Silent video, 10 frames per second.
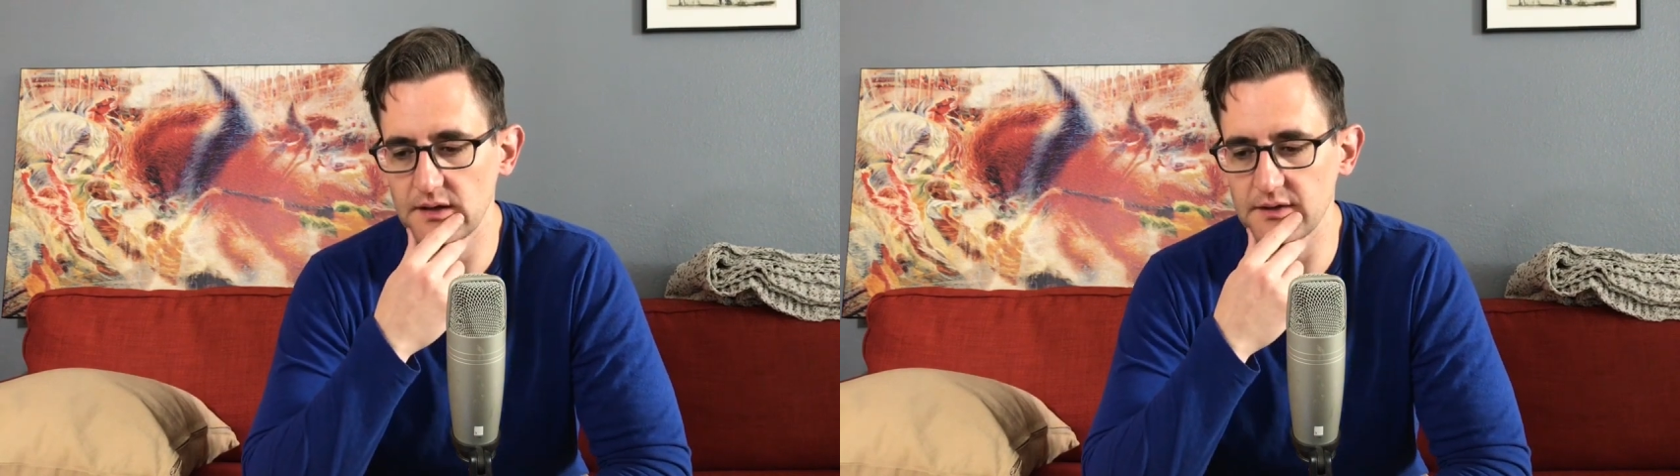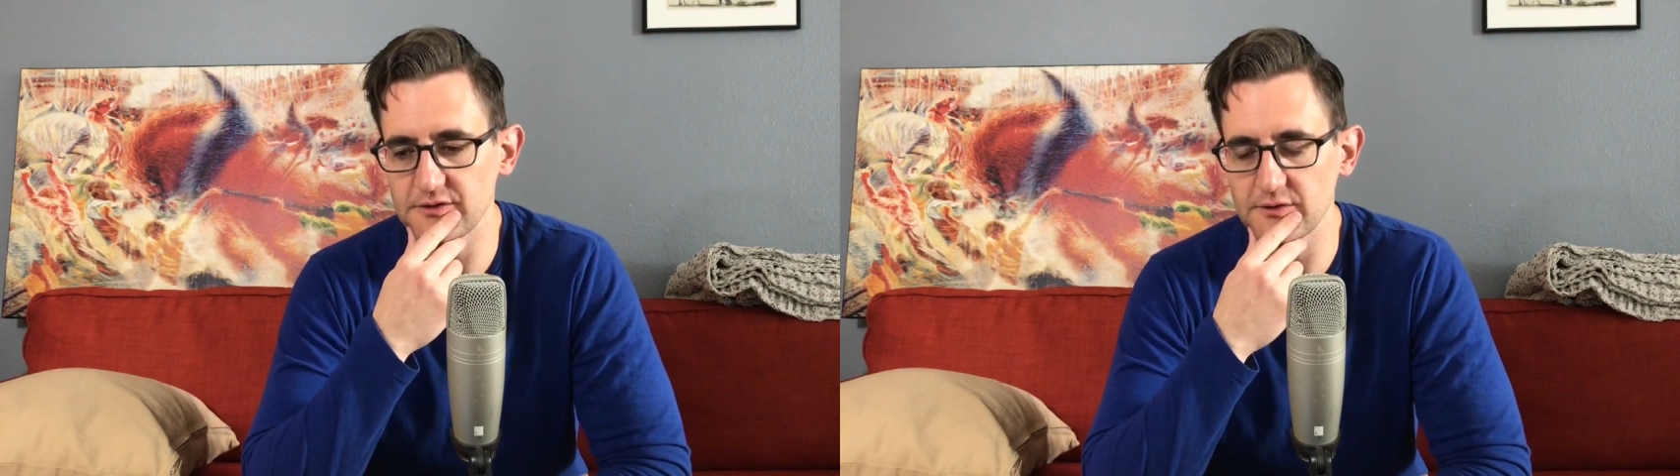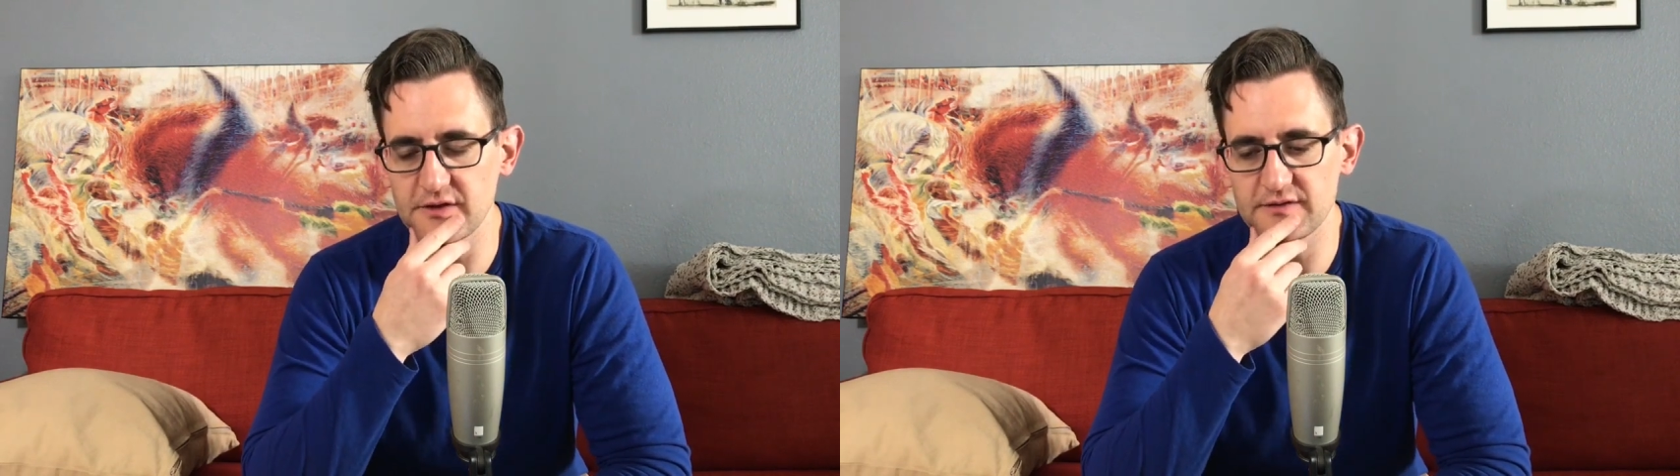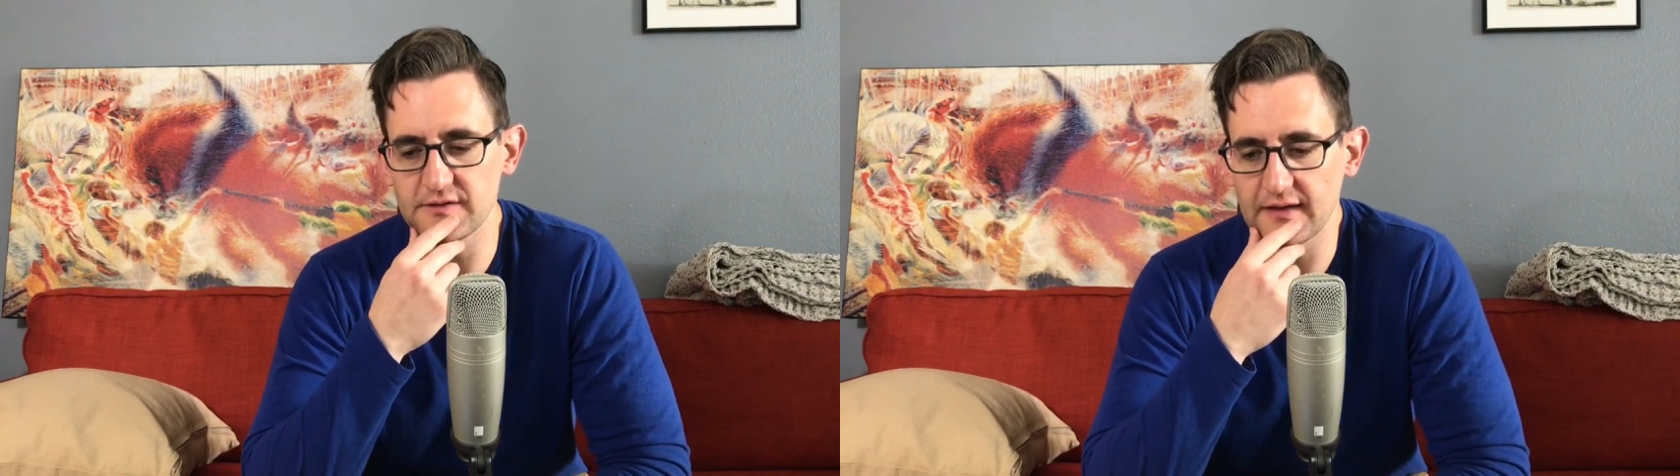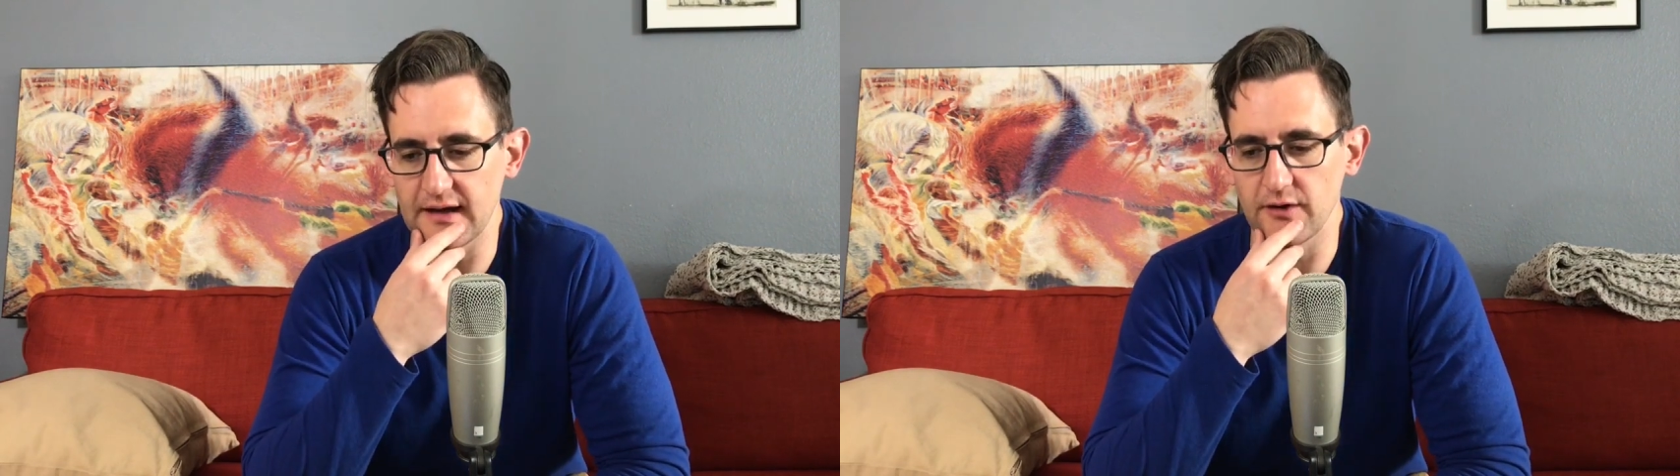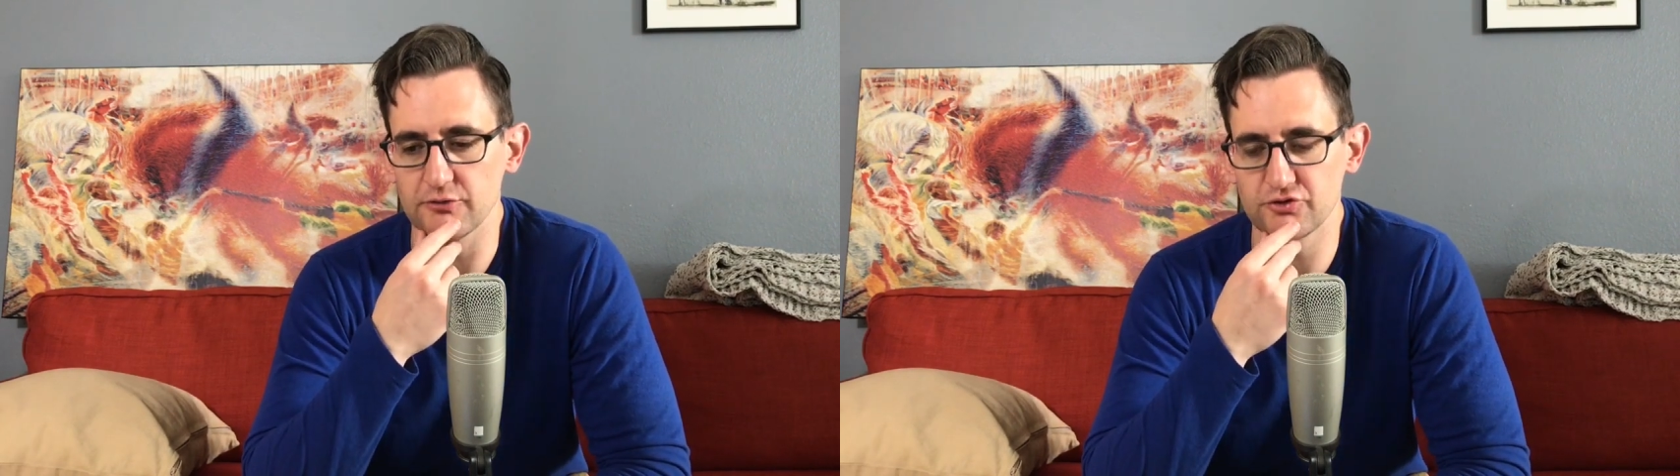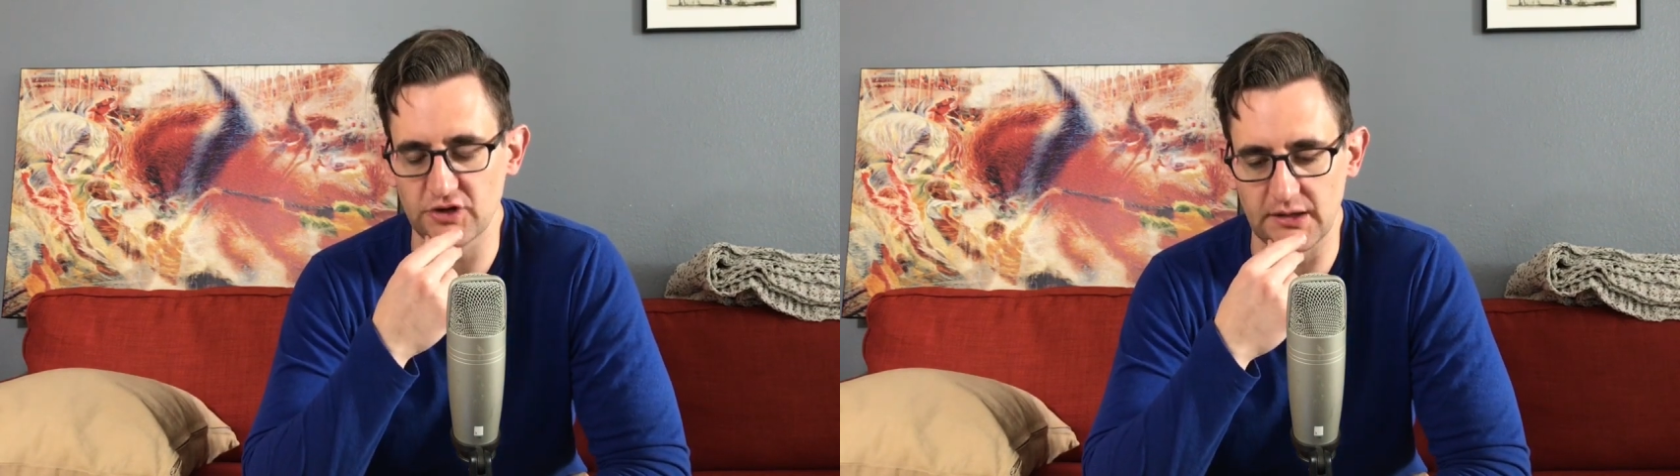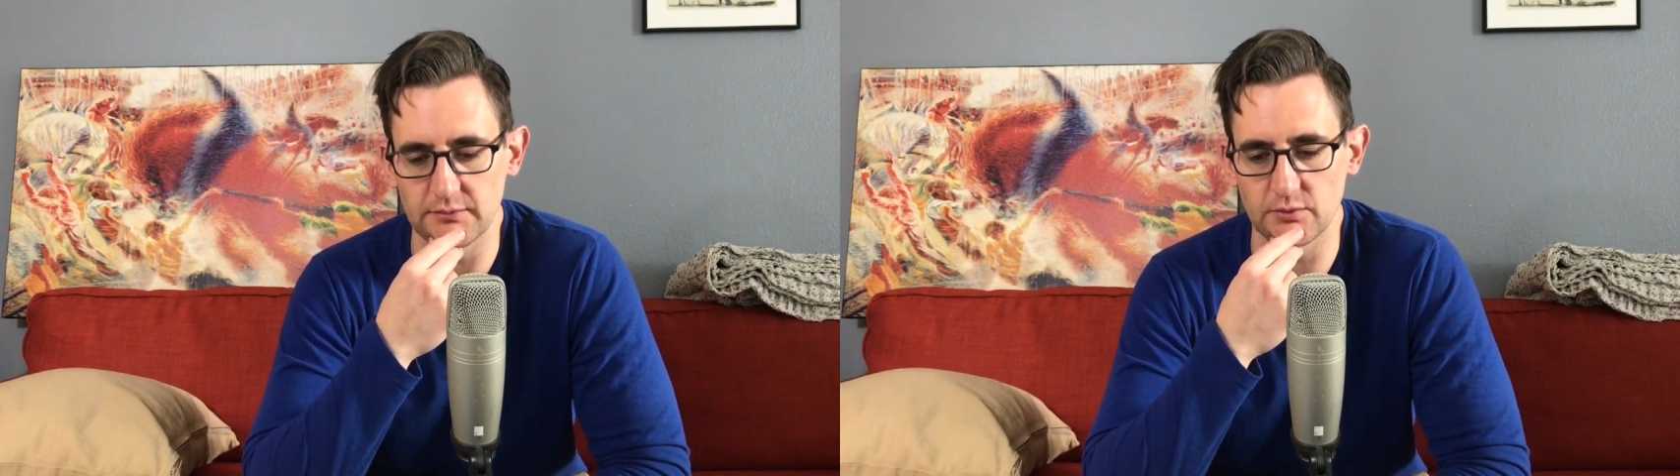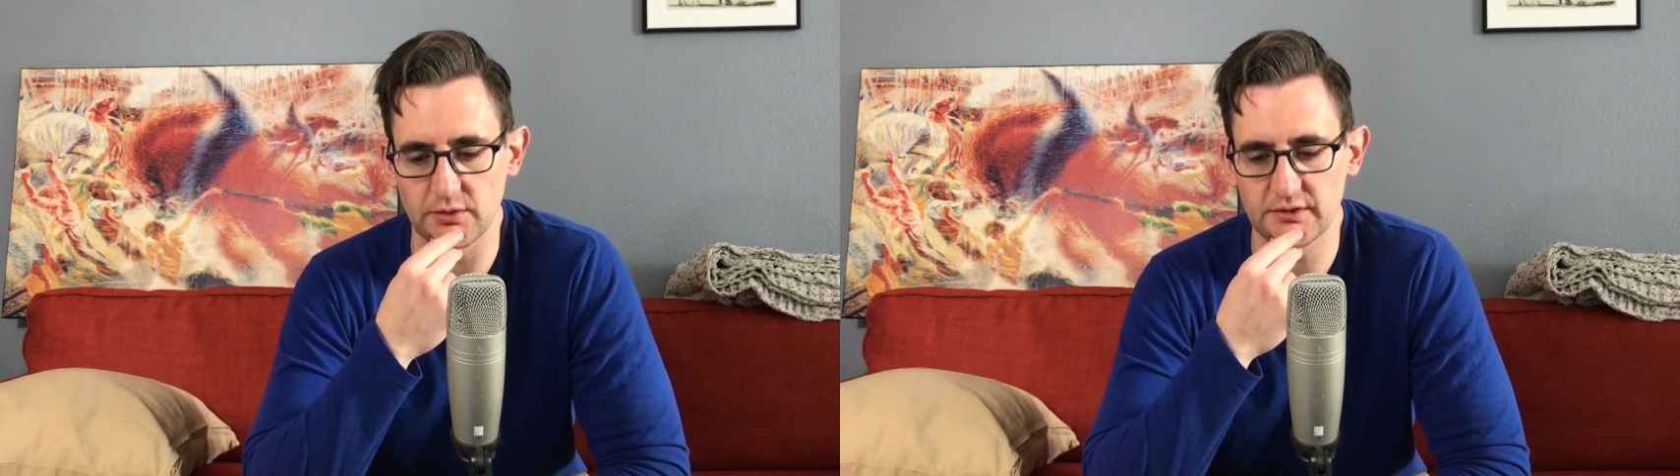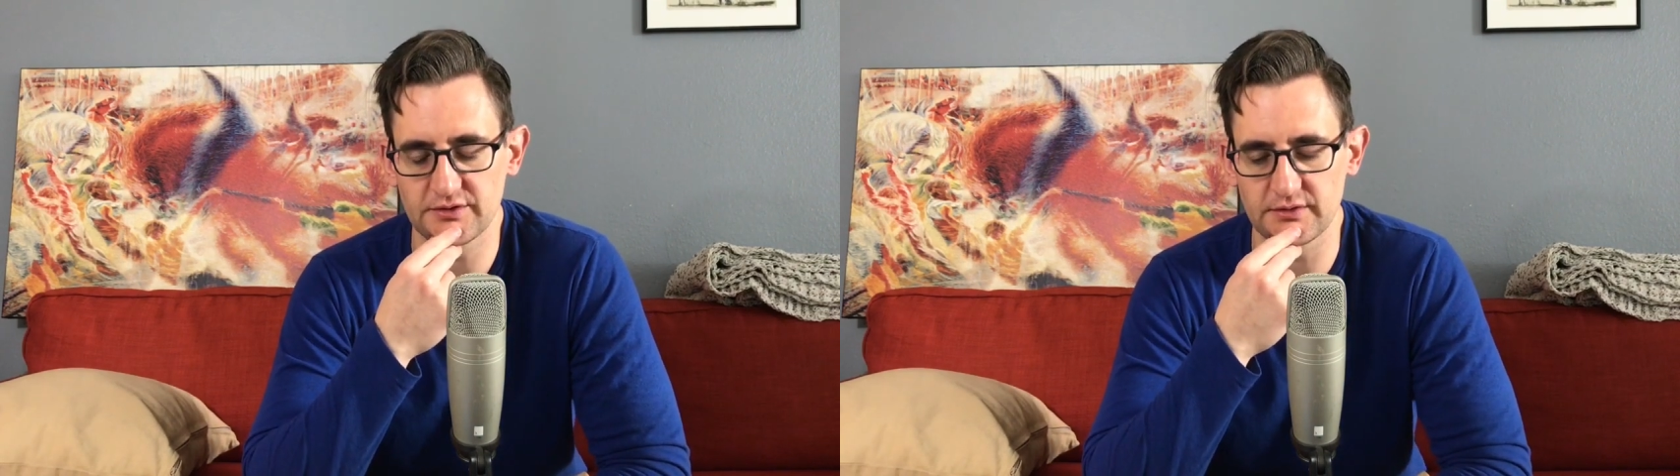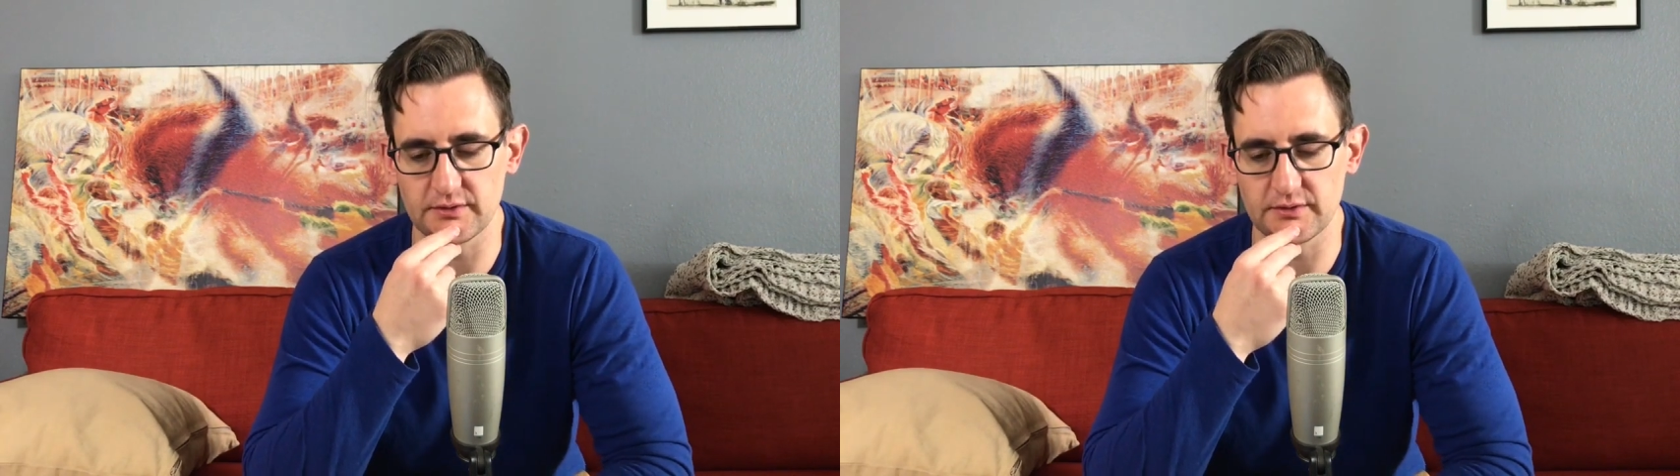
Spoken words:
And so this is how trauma works.